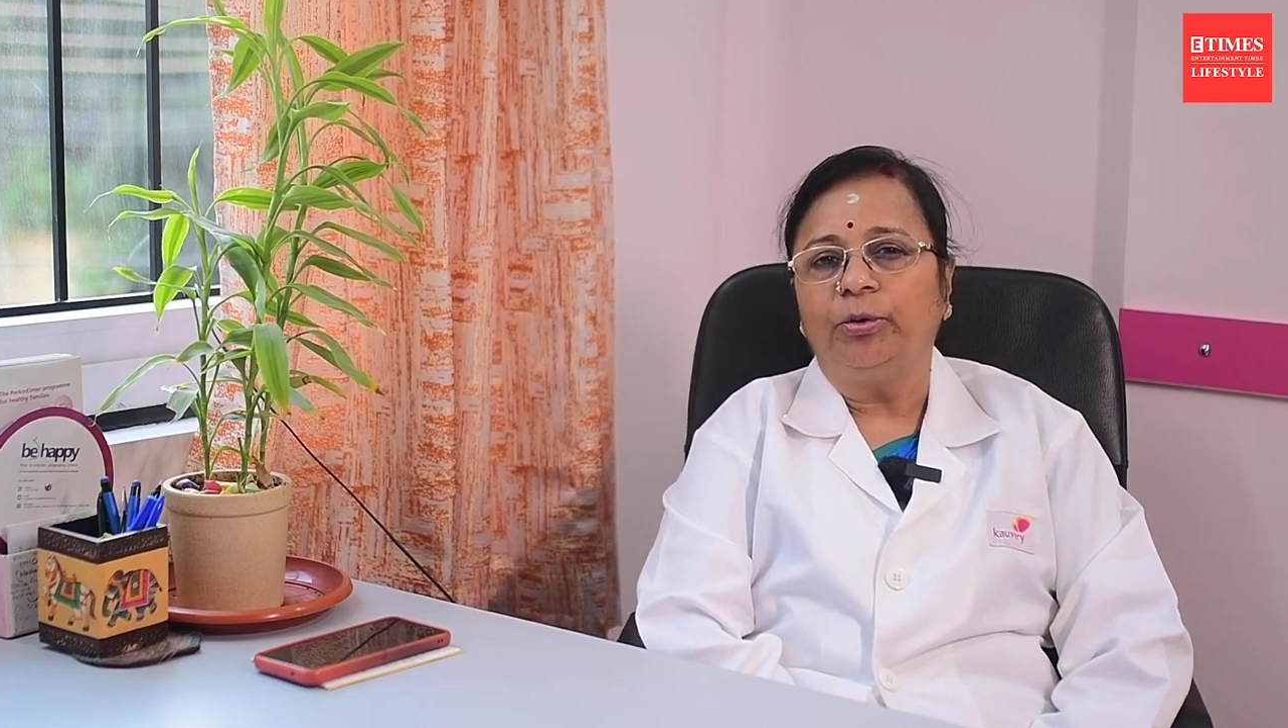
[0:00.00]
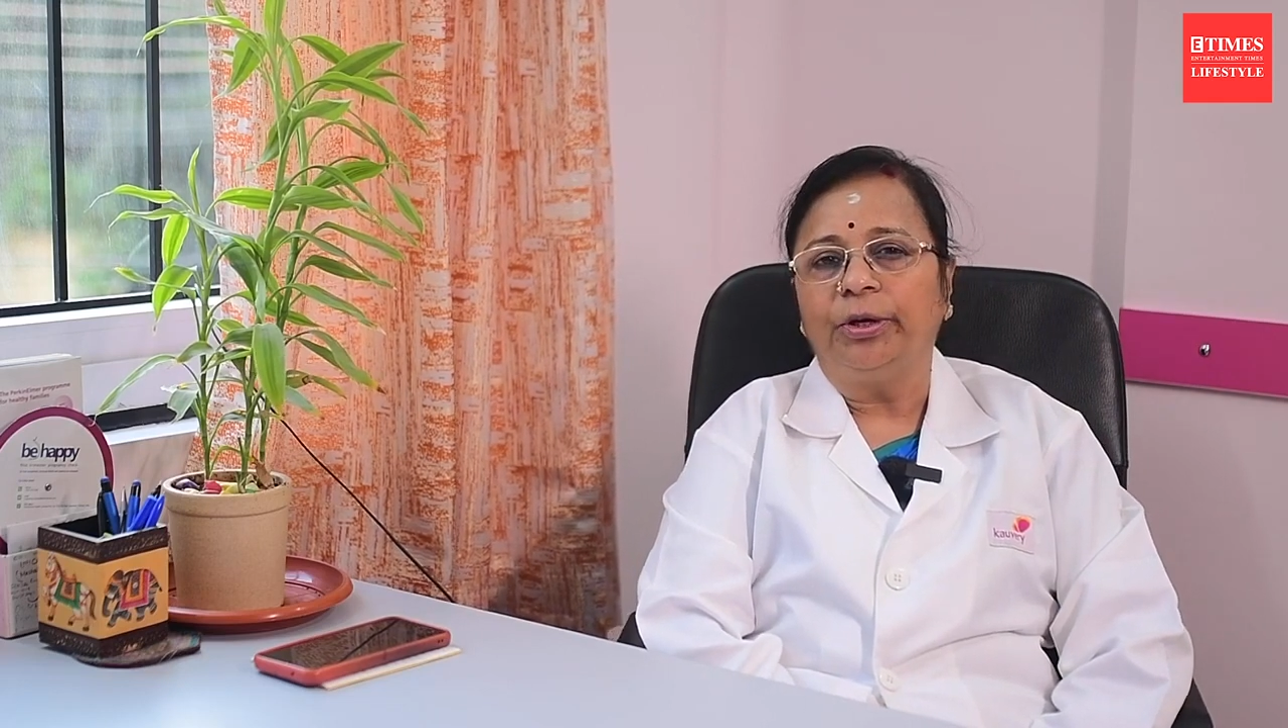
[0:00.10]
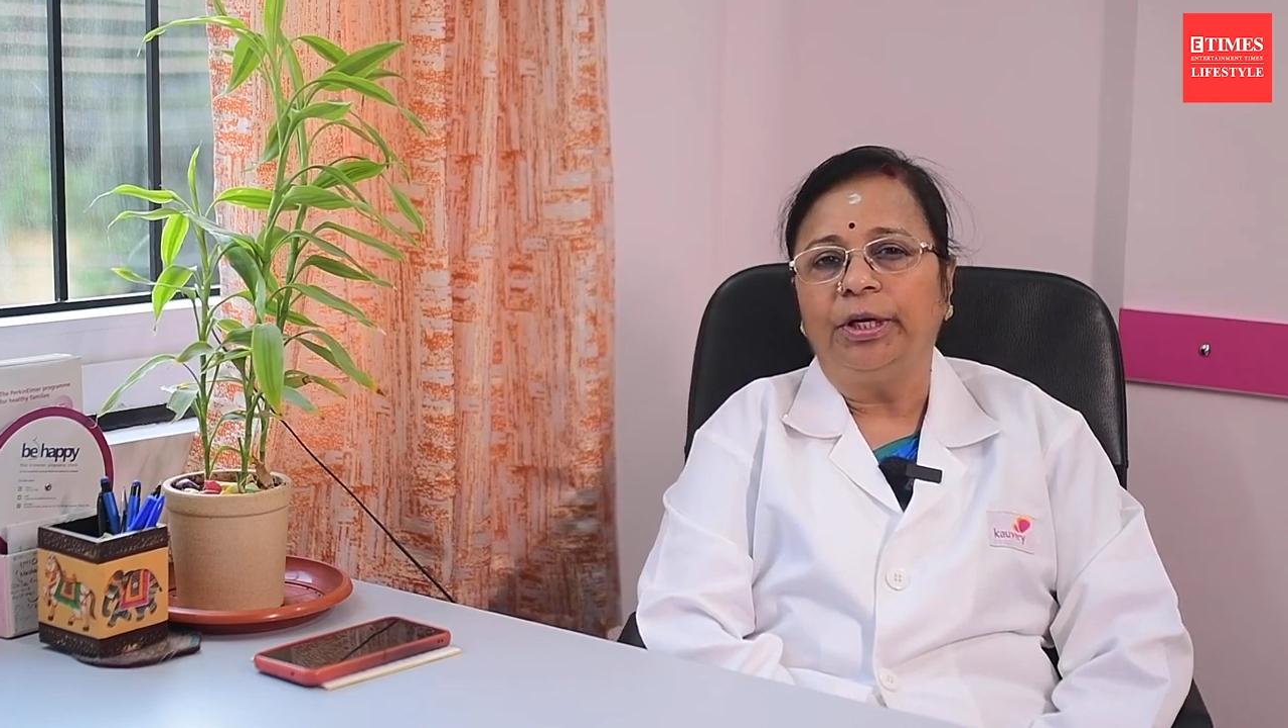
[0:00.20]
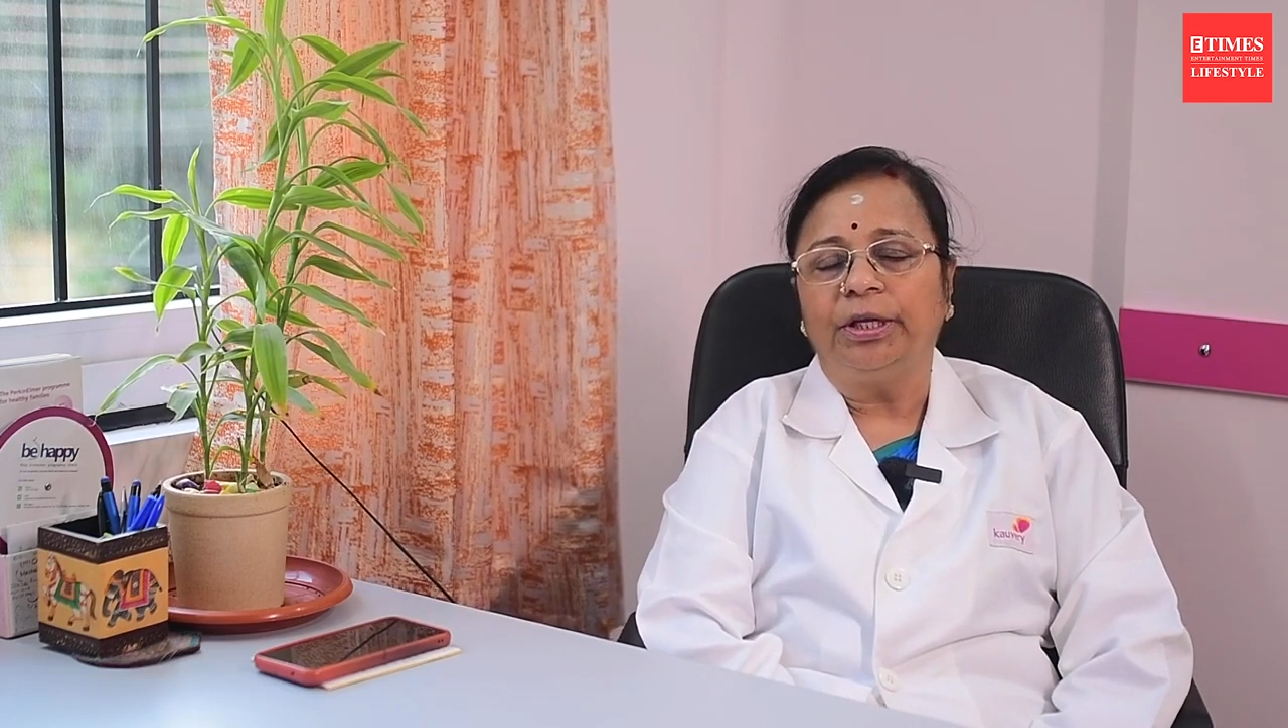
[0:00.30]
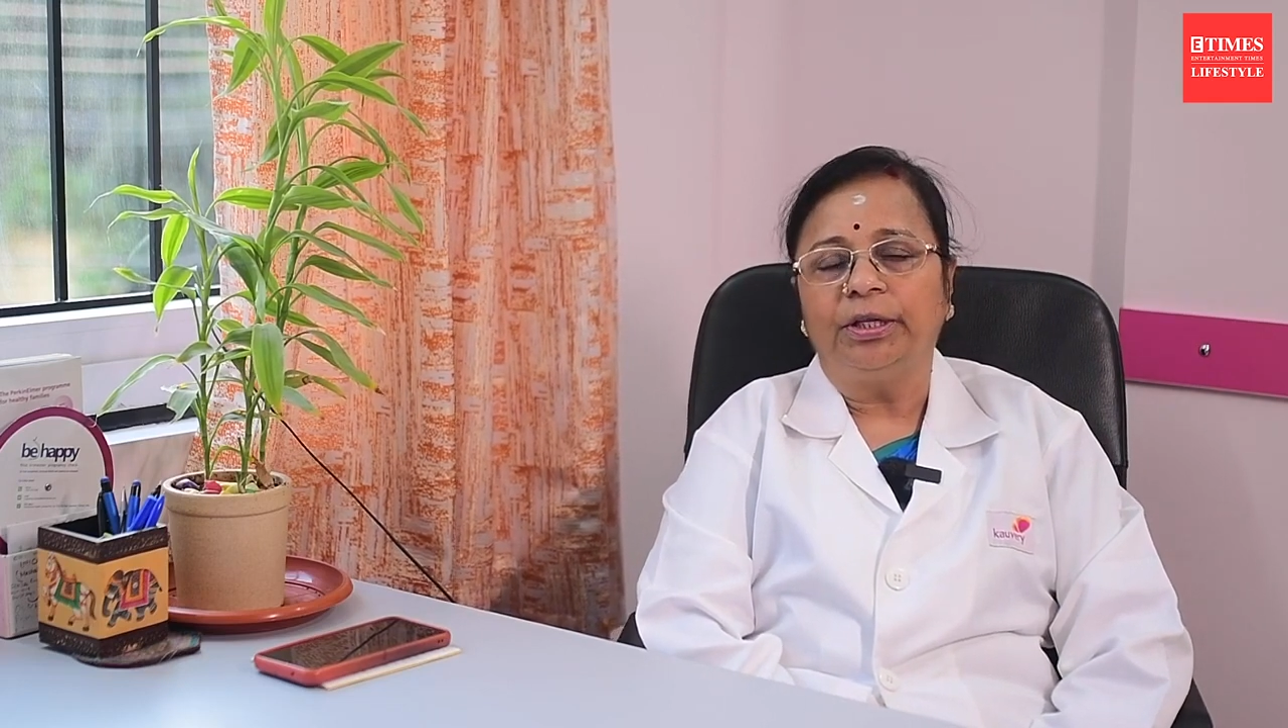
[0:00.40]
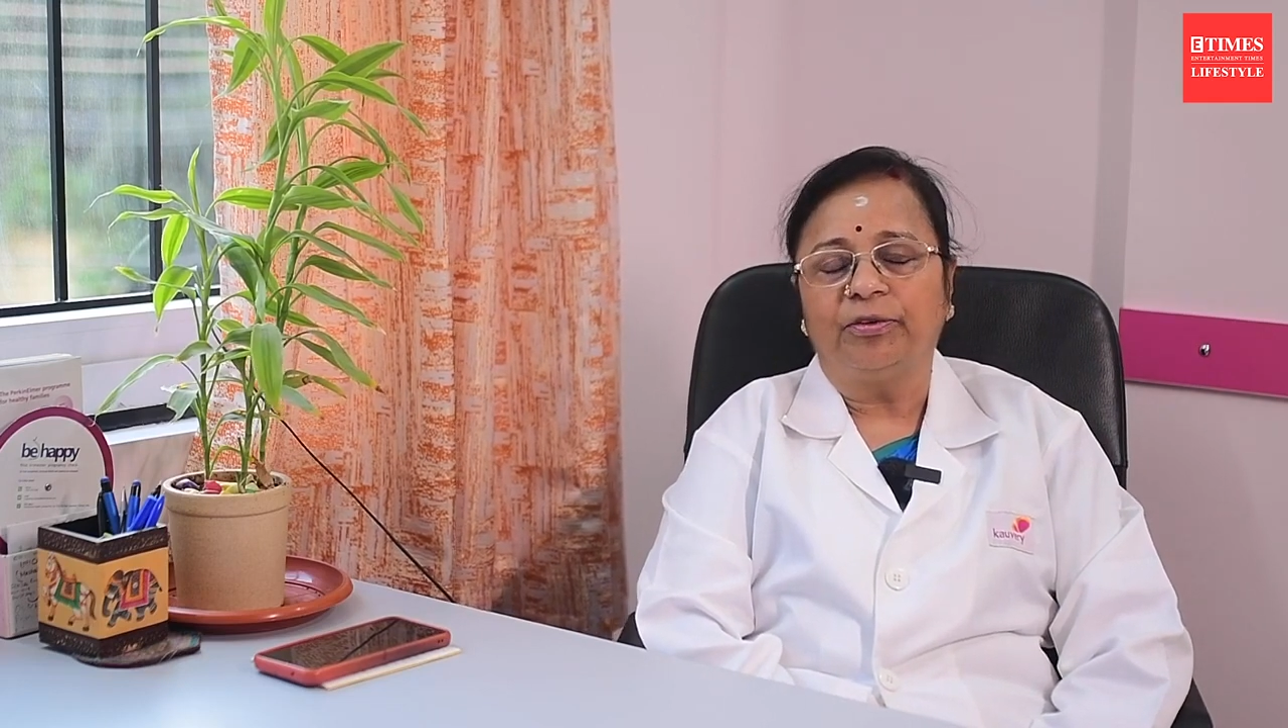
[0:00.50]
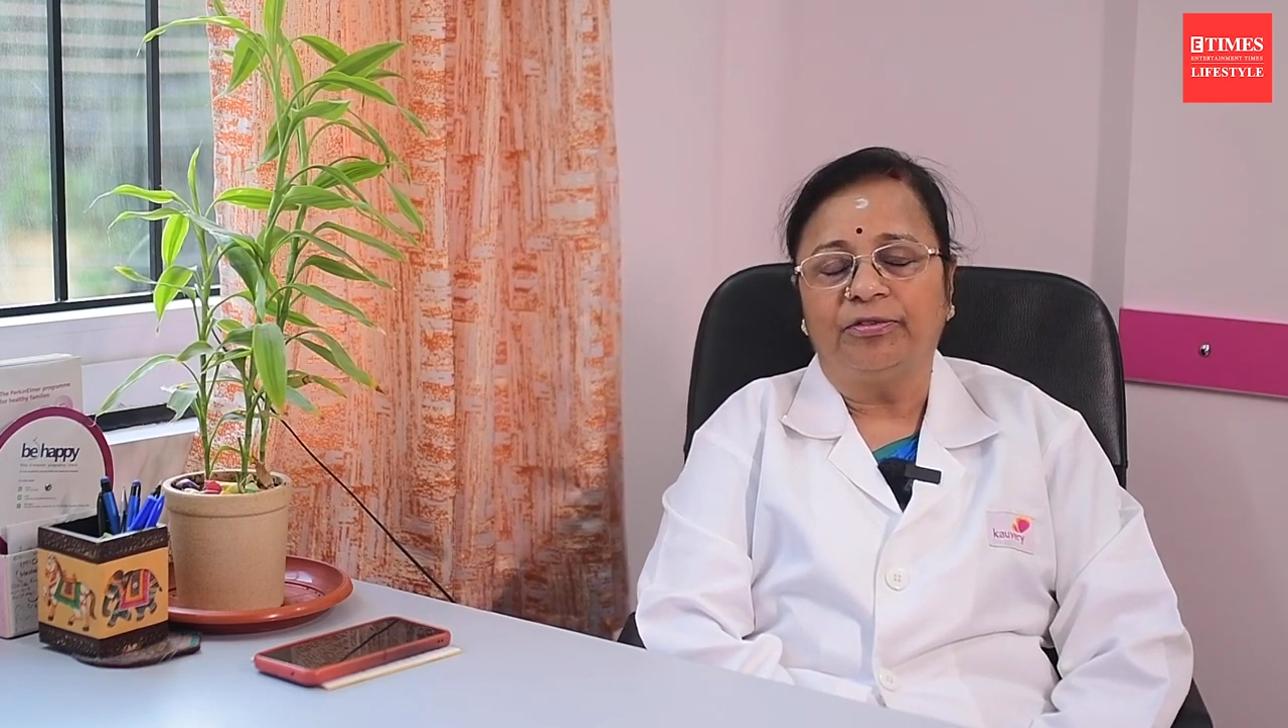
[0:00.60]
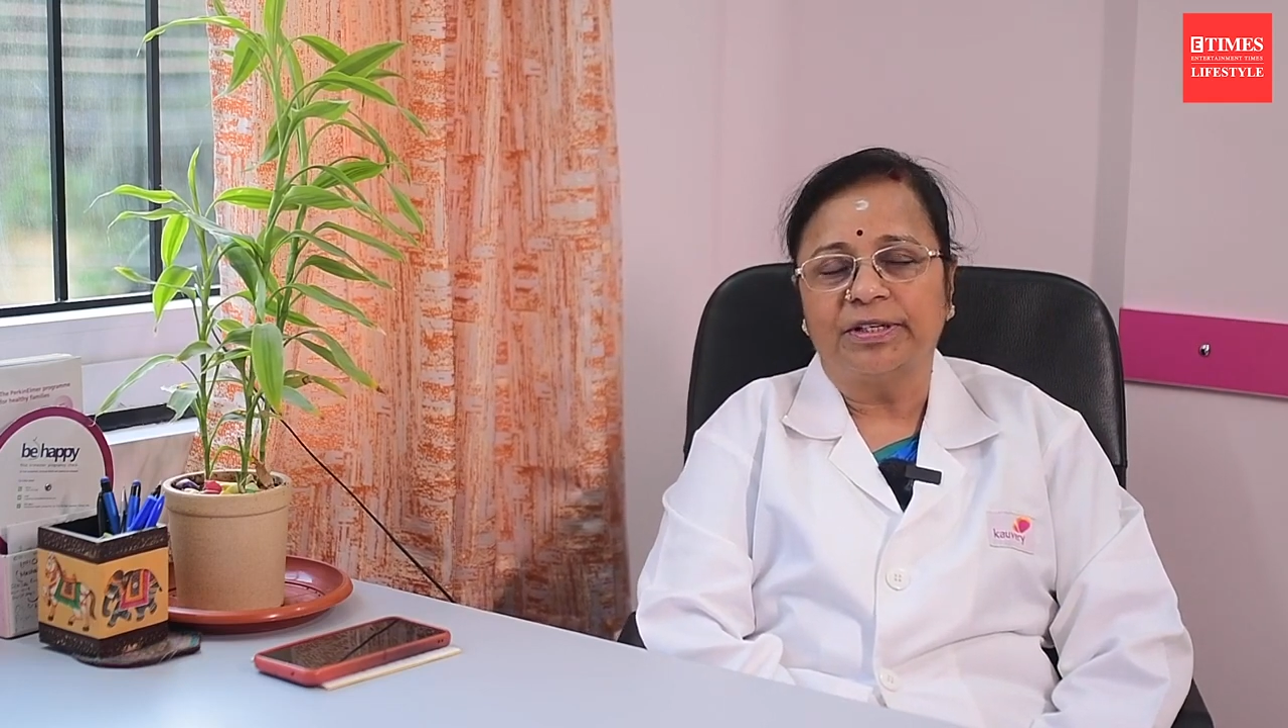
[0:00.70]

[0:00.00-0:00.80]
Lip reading: doing in your